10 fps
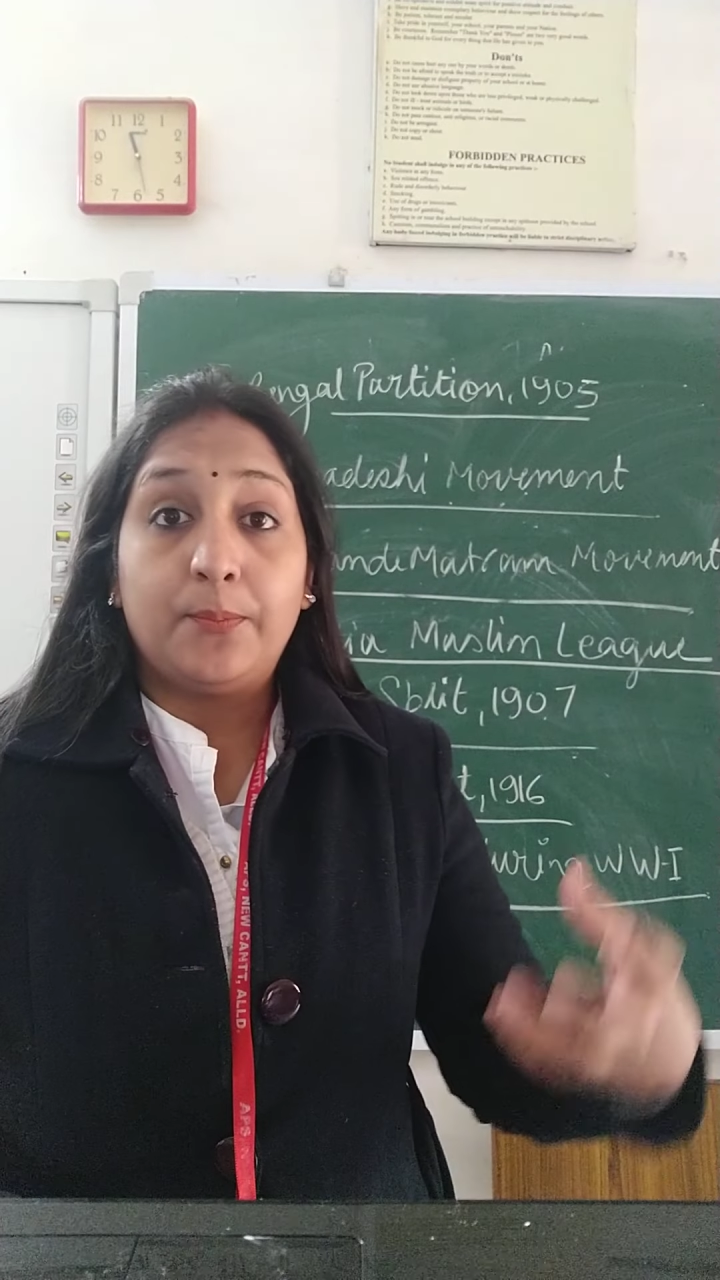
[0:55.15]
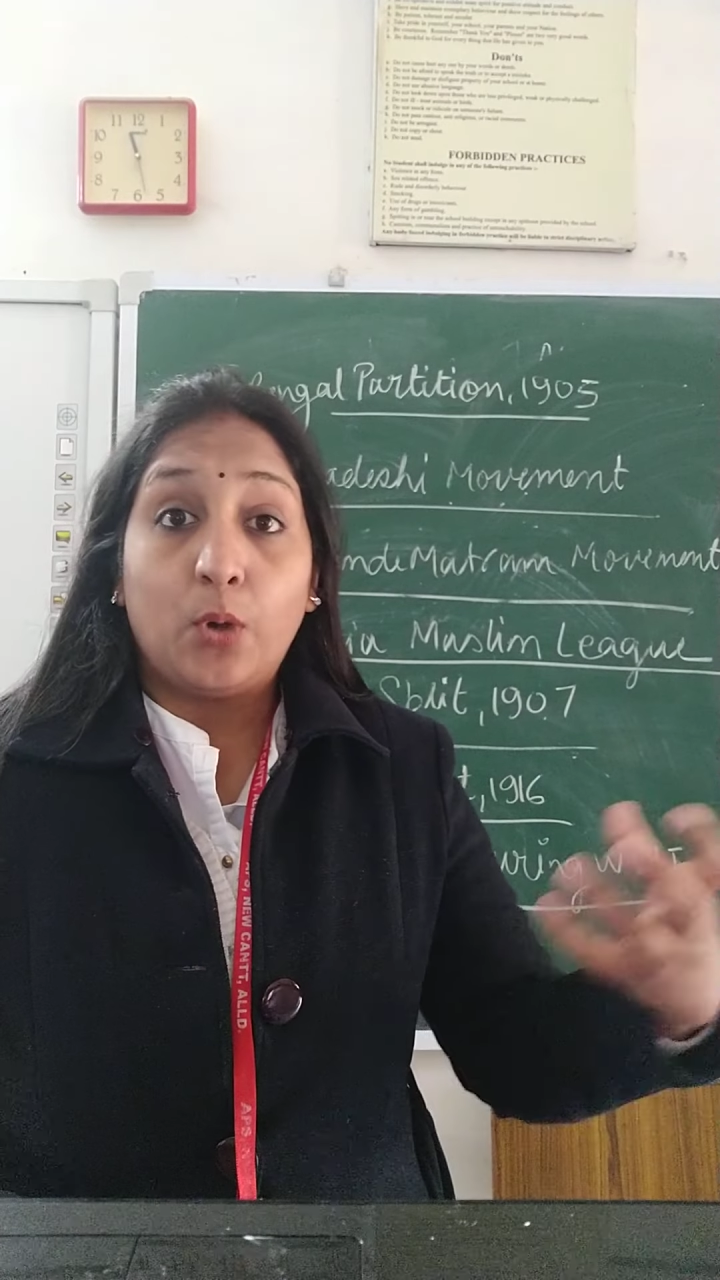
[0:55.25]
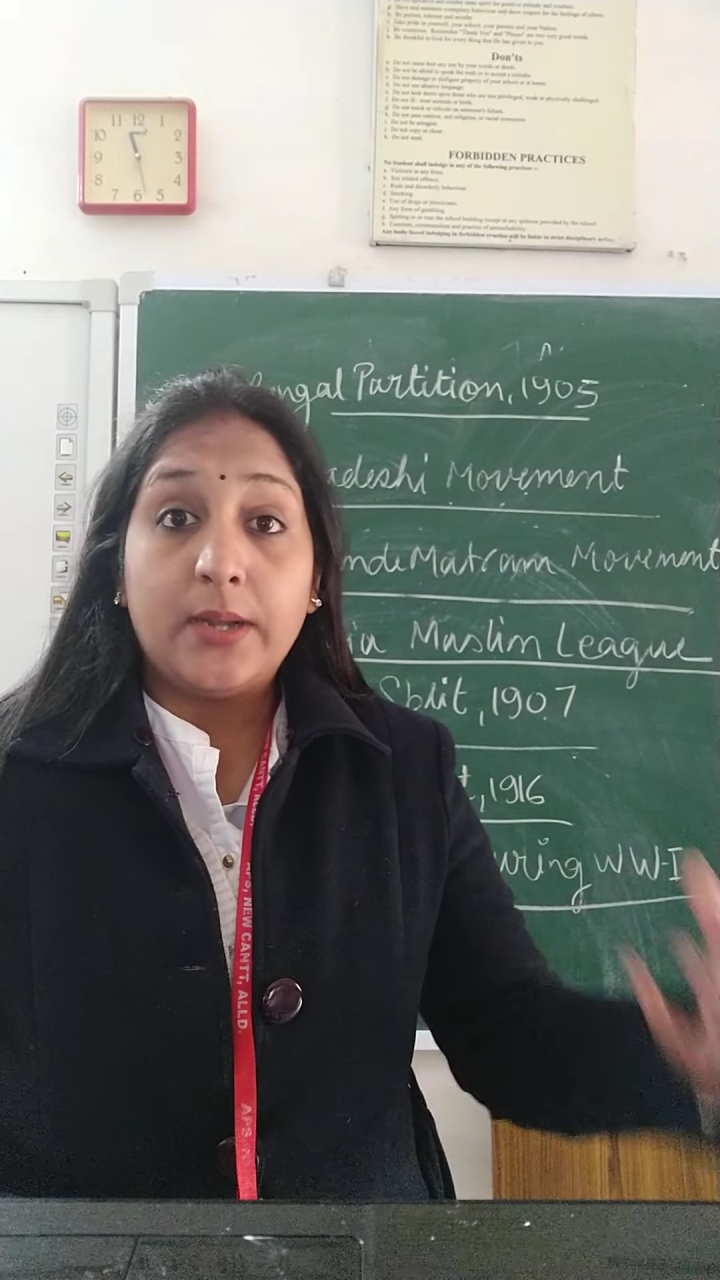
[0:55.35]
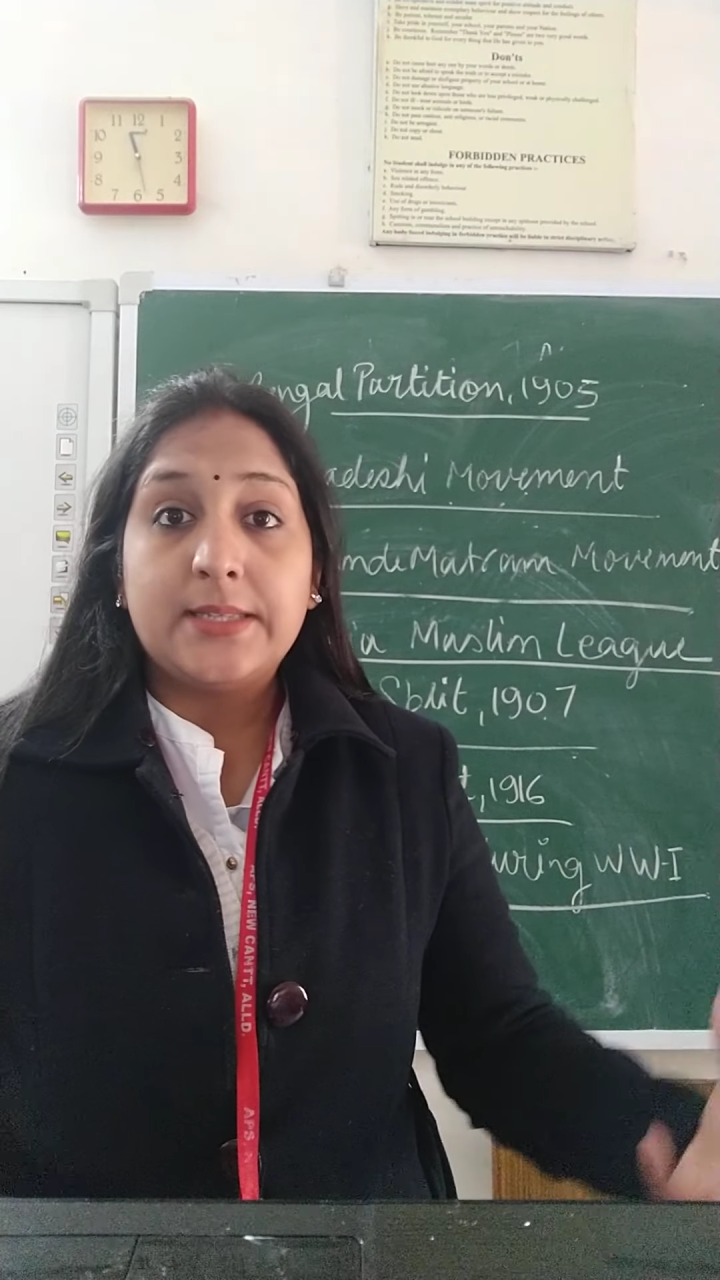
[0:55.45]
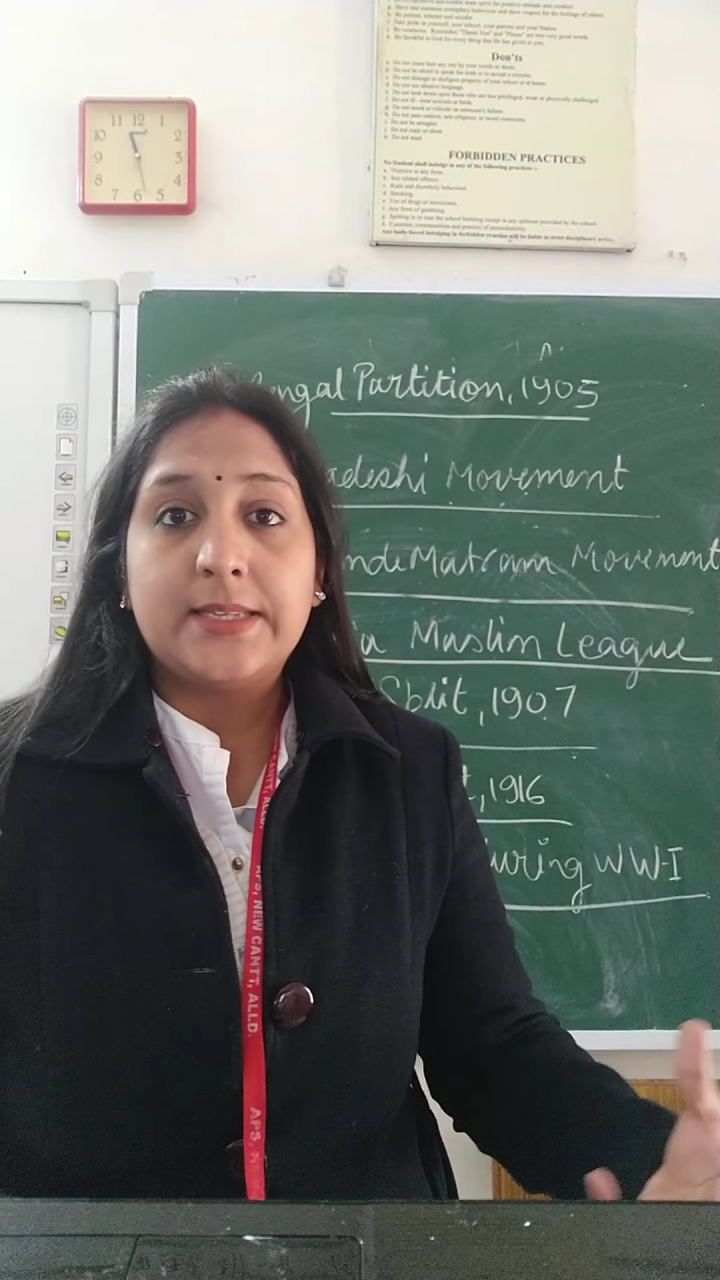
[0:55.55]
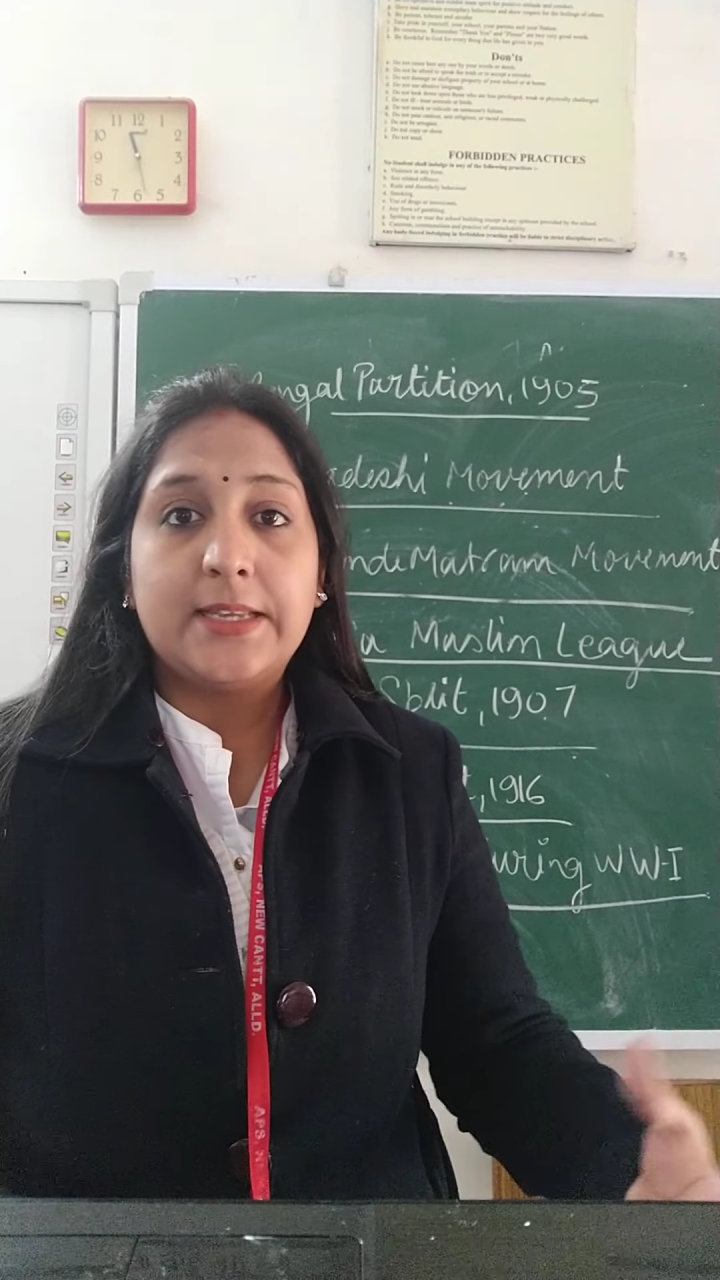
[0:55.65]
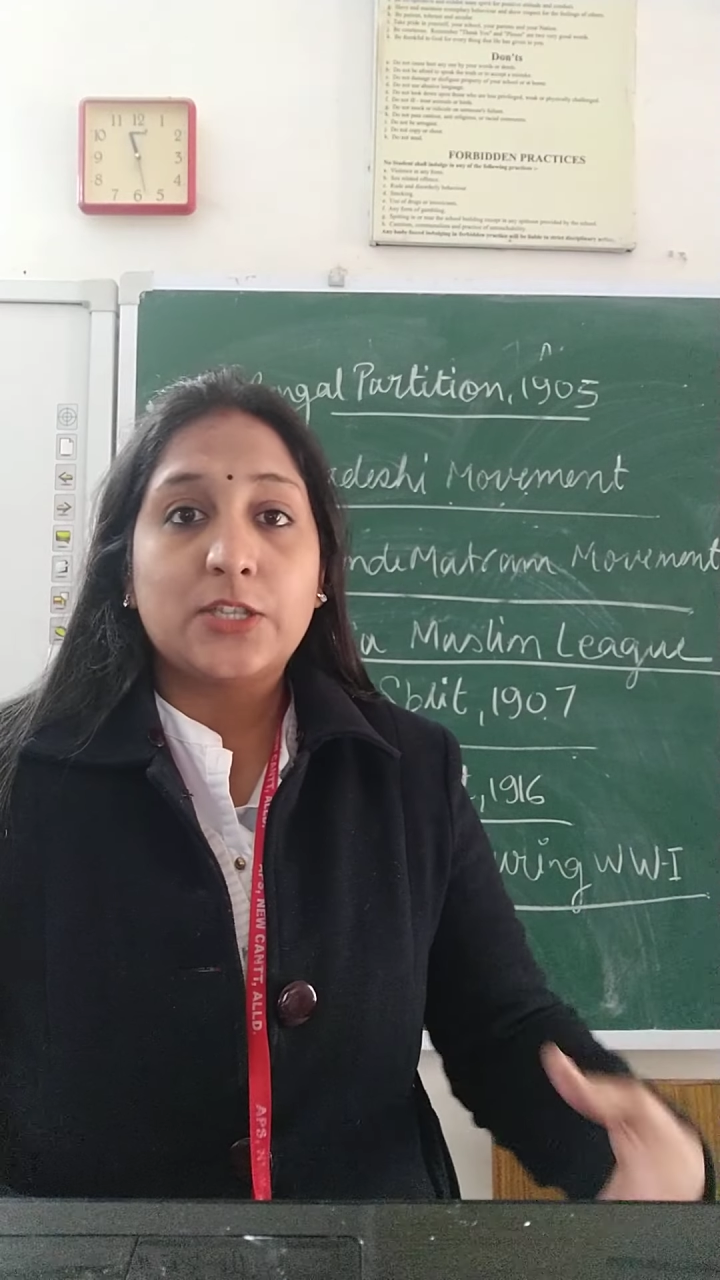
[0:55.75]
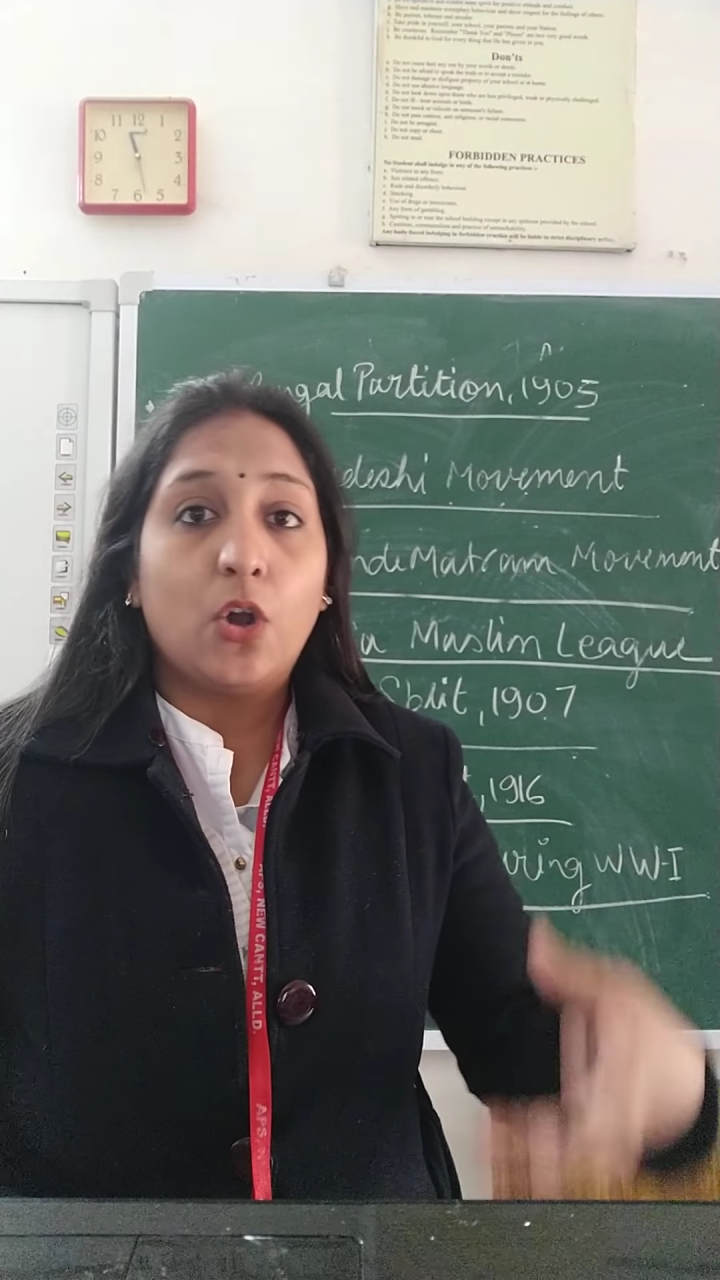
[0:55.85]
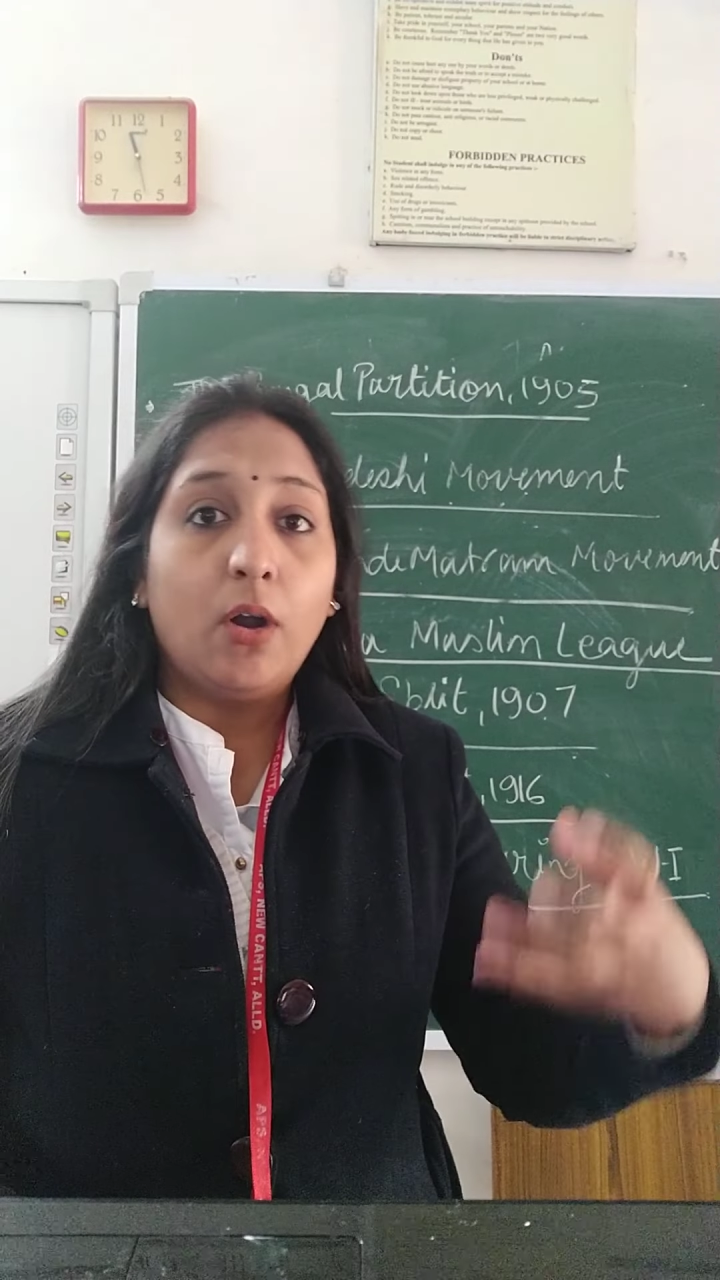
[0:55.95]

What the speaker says: policies